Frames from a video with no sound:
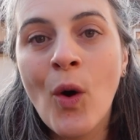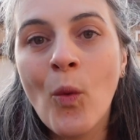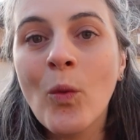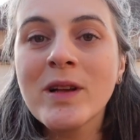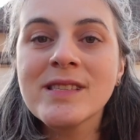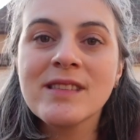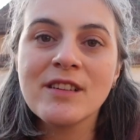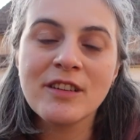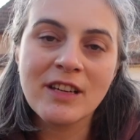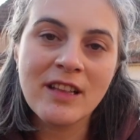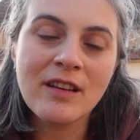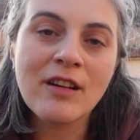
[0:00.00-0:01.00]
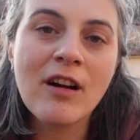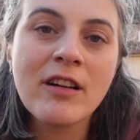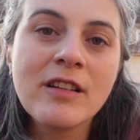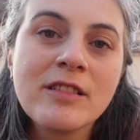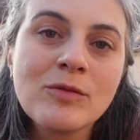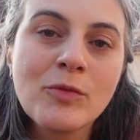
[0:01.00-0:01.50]
Once they're in the
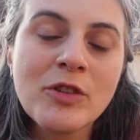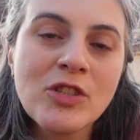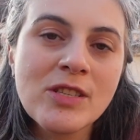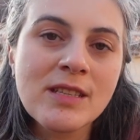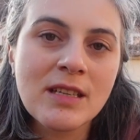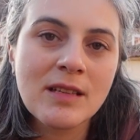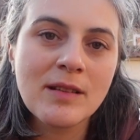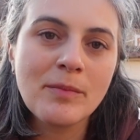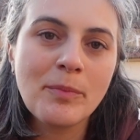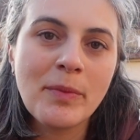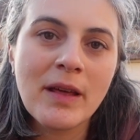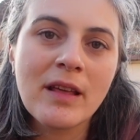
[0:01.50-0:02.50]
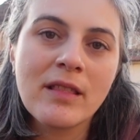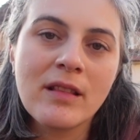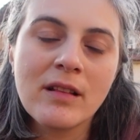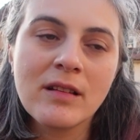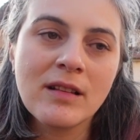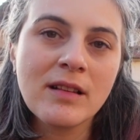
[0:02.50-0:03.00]
garden, we're just going to pick
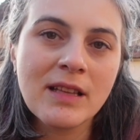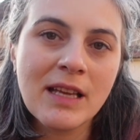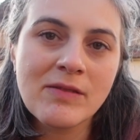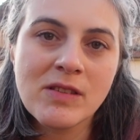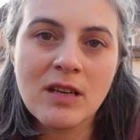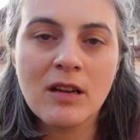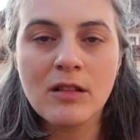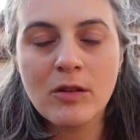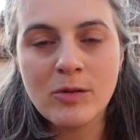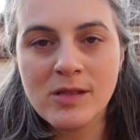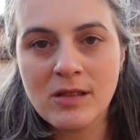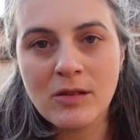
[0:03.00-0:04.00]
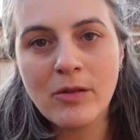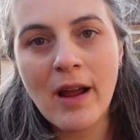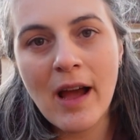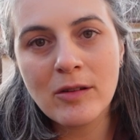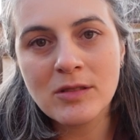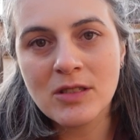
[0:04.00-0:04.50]
the leaves that are lowest to the
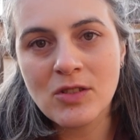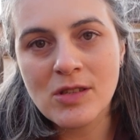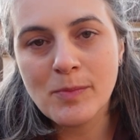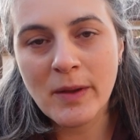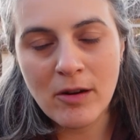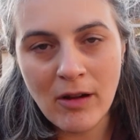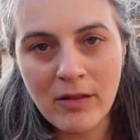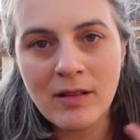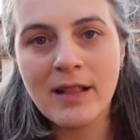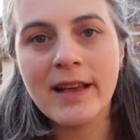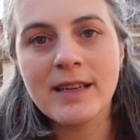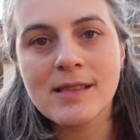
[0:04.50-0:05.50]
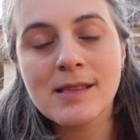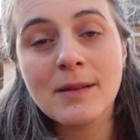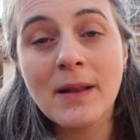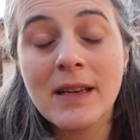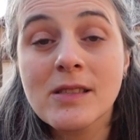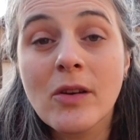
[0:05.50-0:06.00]
ground and just pick around the lettuce,
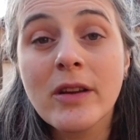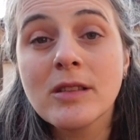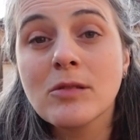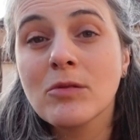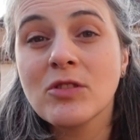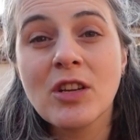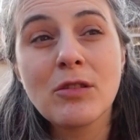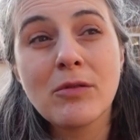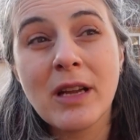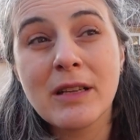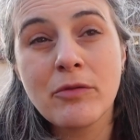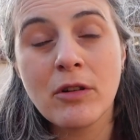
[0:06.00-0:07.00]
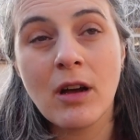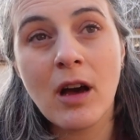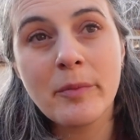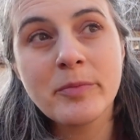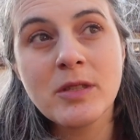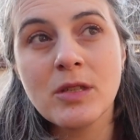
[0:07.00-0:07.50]
and it's going to regenerate for
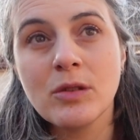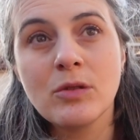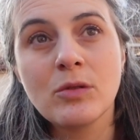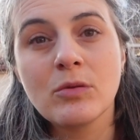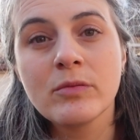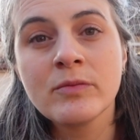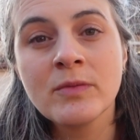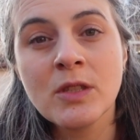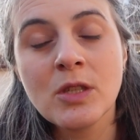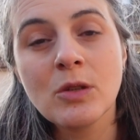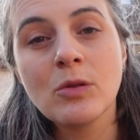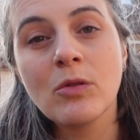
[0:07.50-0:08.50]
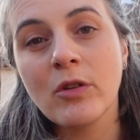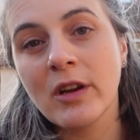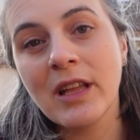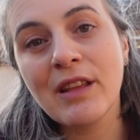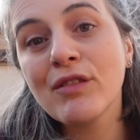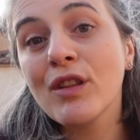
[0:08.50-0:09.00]
up to 2 or
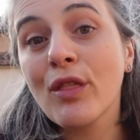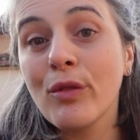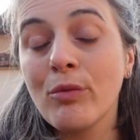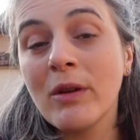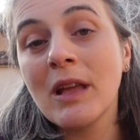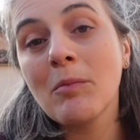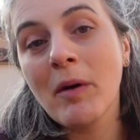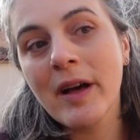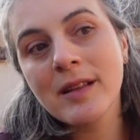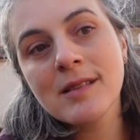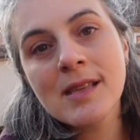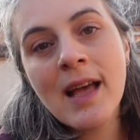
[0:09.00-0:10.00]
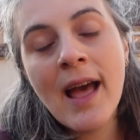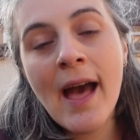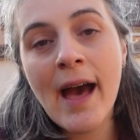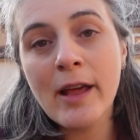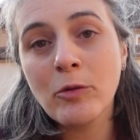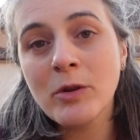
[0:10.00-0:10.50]
even 3 months,
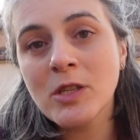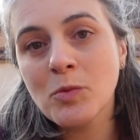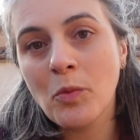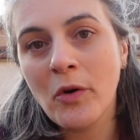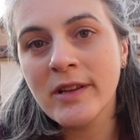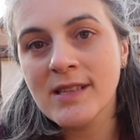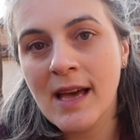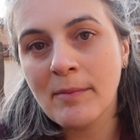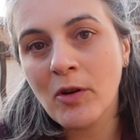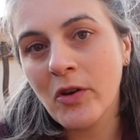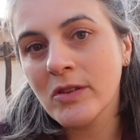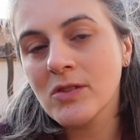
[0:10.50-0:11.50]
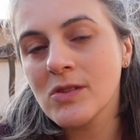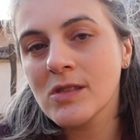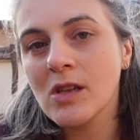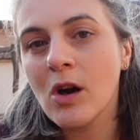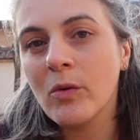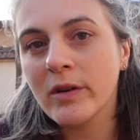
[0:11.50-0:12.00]
at which point I'm going to
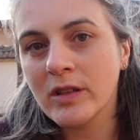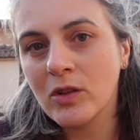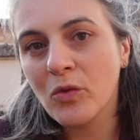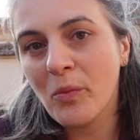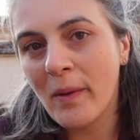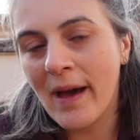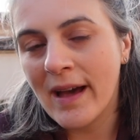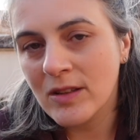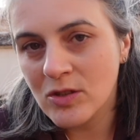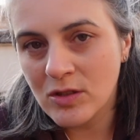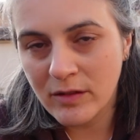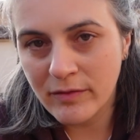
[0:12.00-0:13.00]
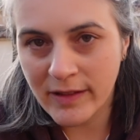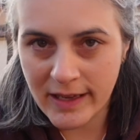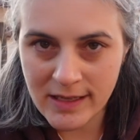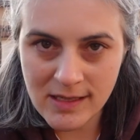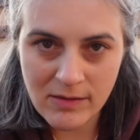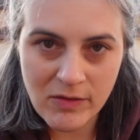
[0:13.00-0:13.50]
sow a new batch of
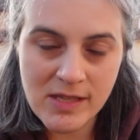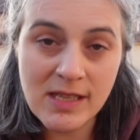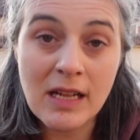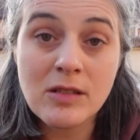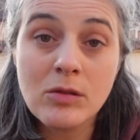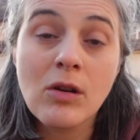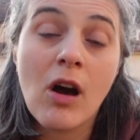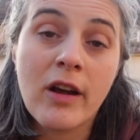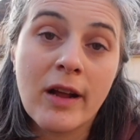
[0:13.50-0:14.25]
lettuce if it's not too hot